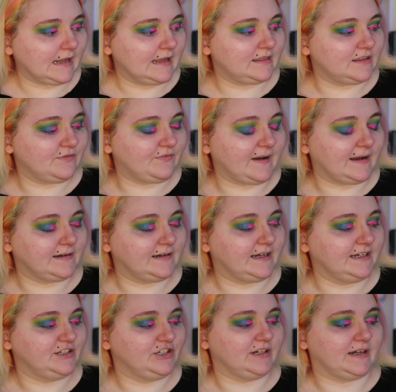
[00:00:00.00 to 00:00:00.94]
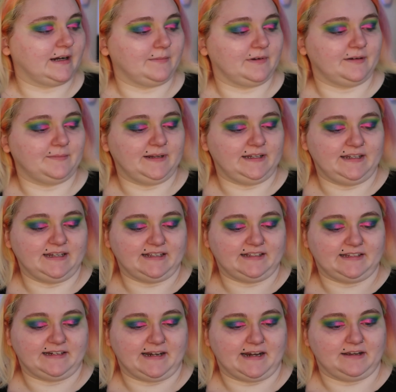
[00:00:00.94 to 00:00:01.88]
and the foundation I'm going to be
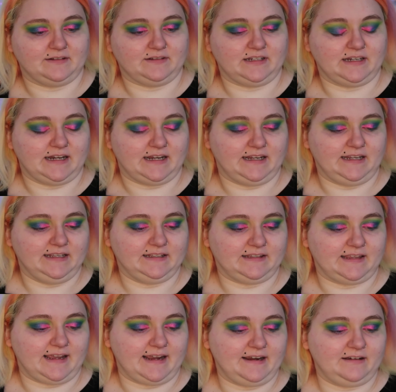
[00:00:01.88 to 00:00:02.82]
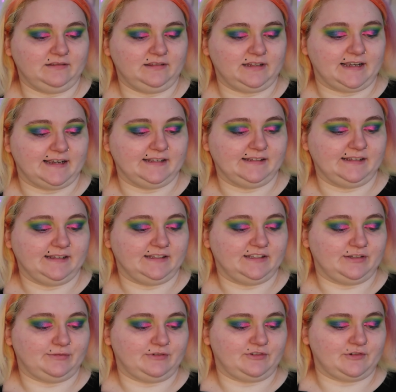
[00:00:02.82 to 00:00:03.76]
testing out today is the Outlast
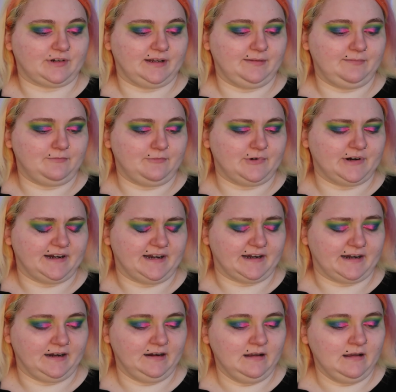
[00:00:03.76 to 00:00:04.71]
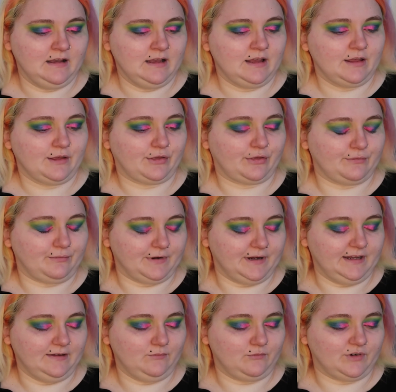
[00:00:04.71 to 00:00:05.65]
Extreme Wear
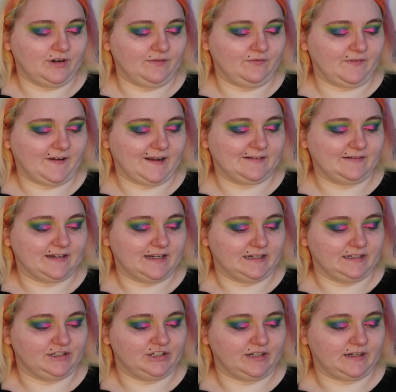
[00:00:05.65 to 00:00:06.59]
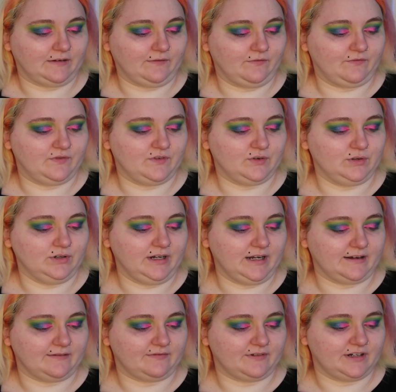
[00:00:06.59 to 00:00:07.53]
3-in-1 Foundation, full
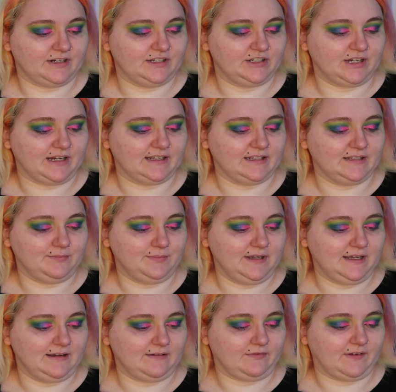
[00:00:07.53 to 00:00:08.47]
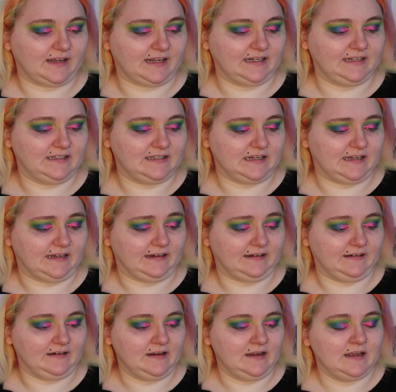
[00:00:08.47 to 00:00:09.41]
coverage, SPF
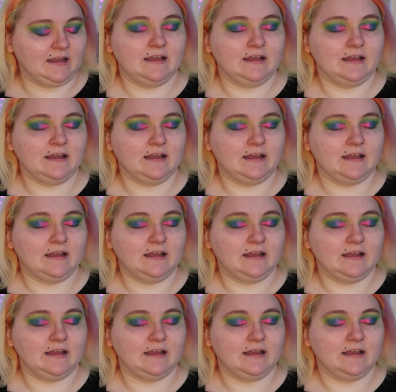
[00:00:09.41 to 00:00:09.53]
18.